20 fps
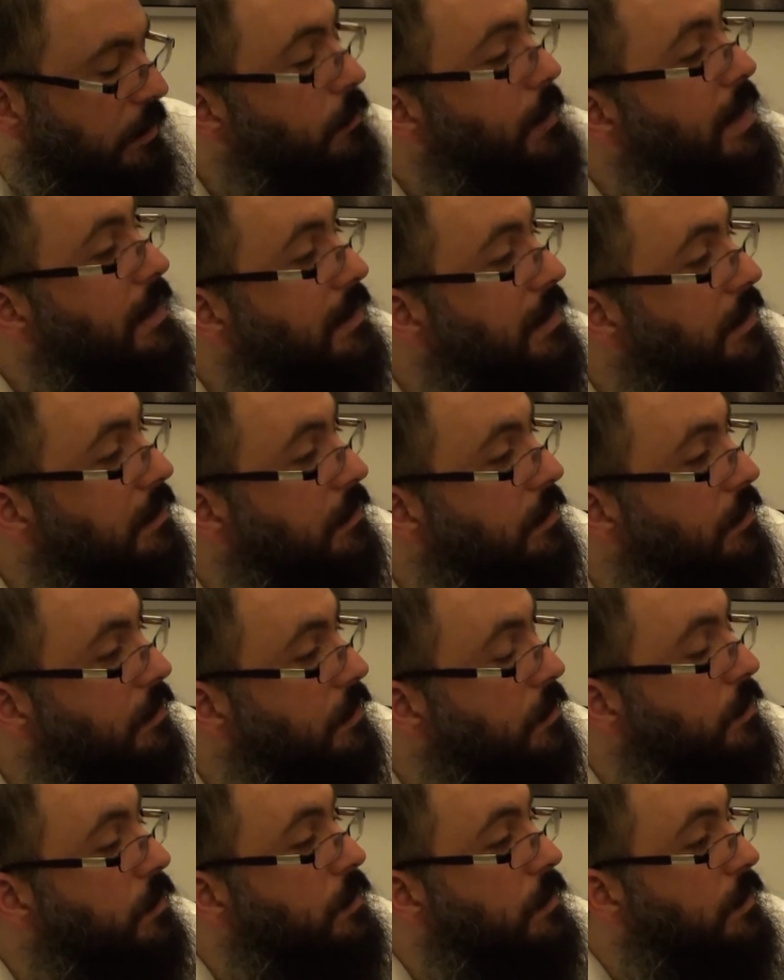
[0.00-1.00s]
right thing to
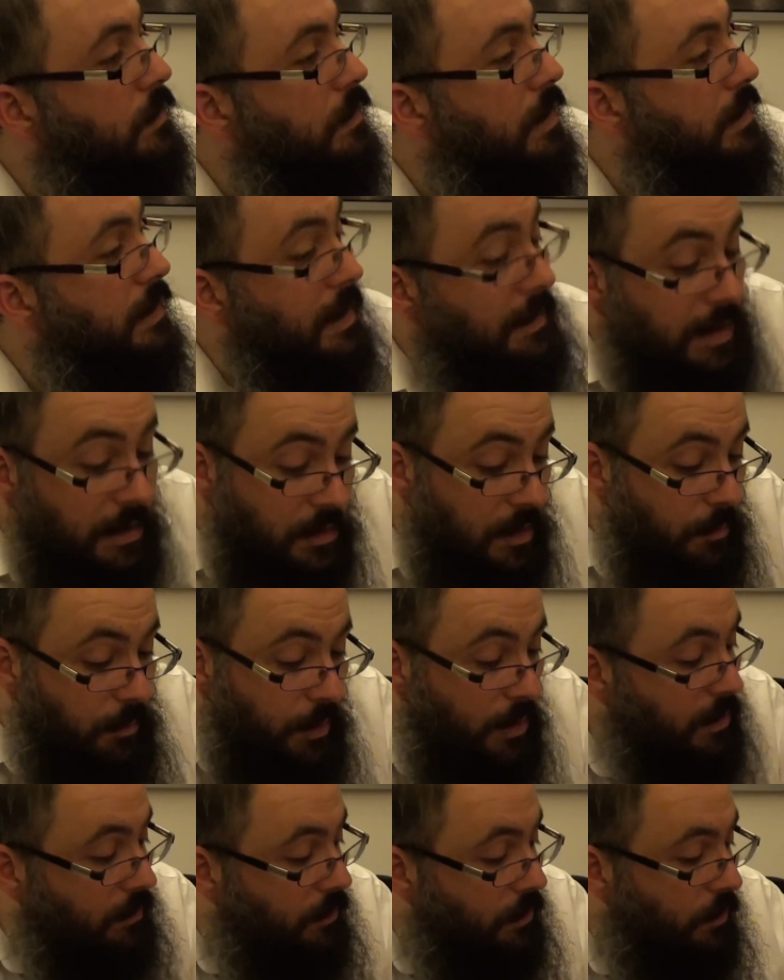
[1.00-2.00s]
do, and that's actually the
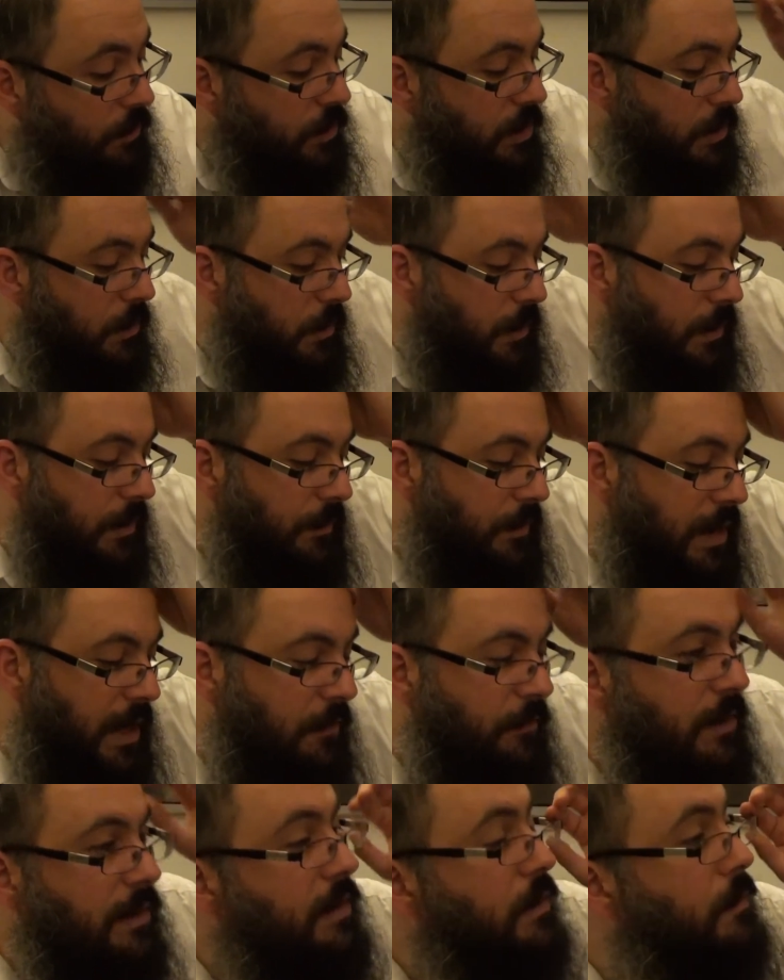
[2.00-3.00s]
point of the whole shiur.
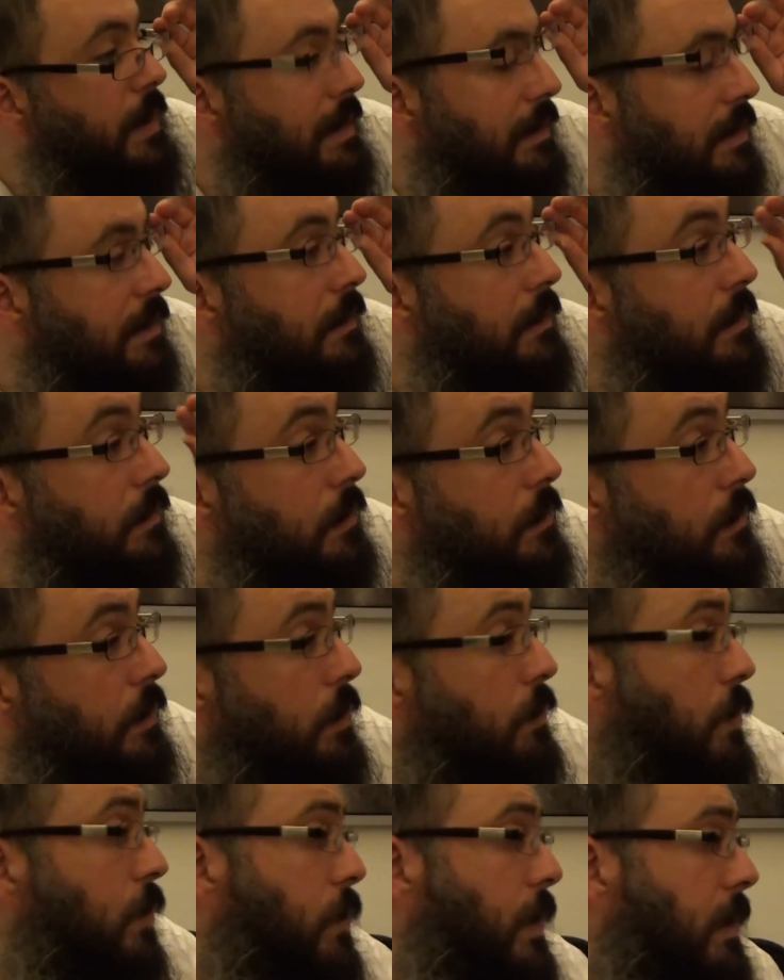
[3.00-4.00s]
If it's the right thing to do,
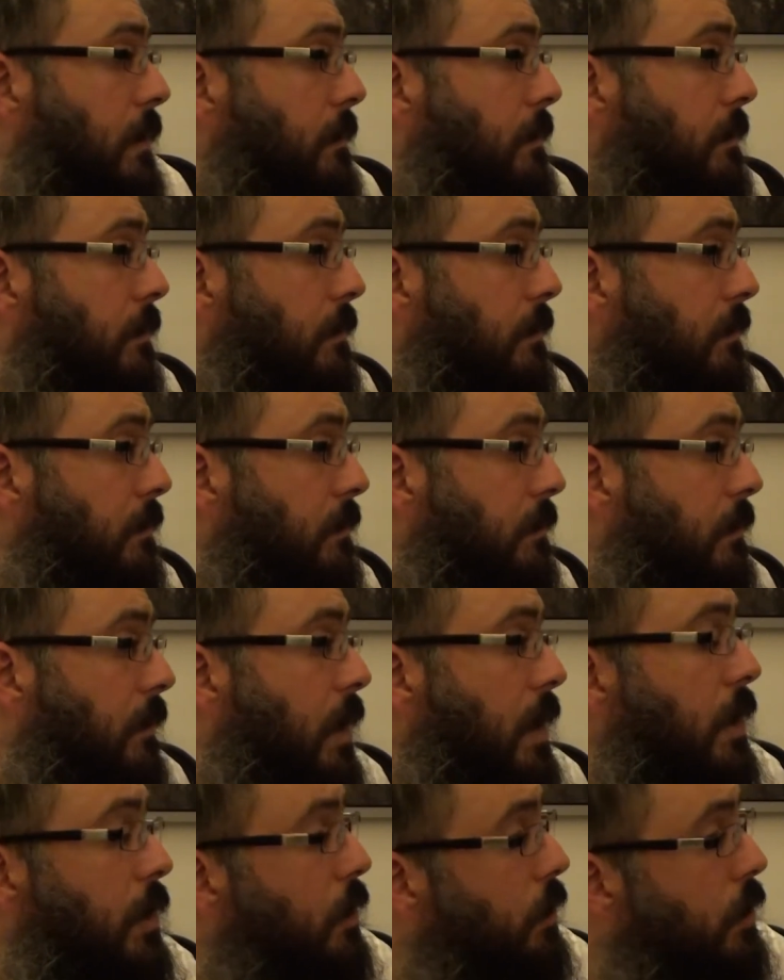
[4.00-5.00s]
you do it.
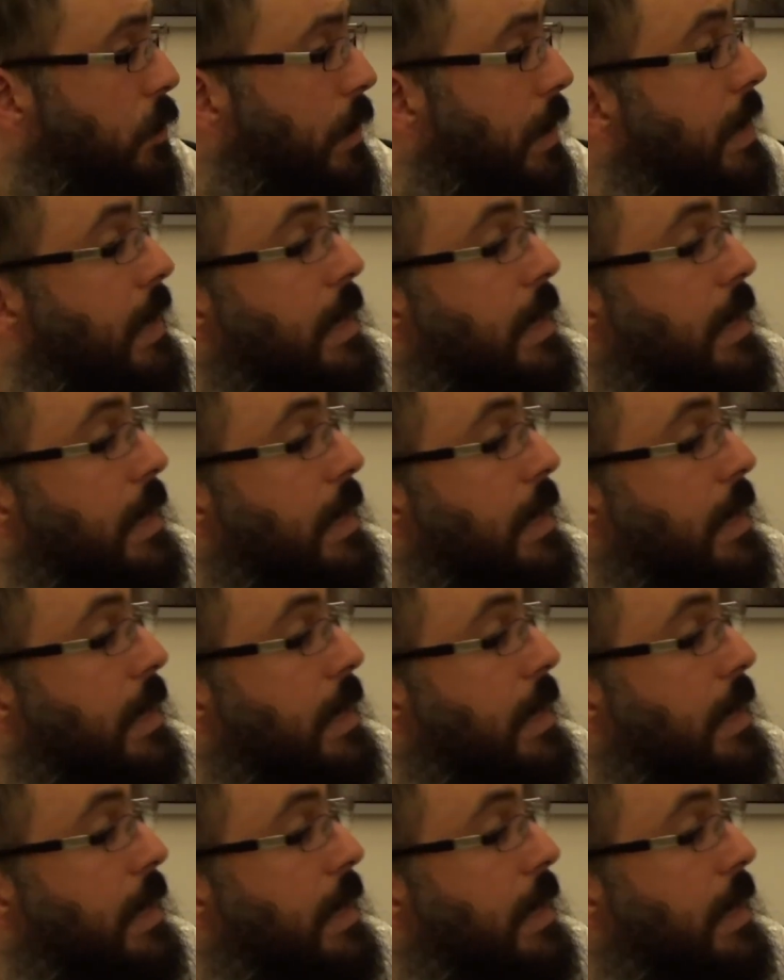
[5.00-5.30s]
You do it,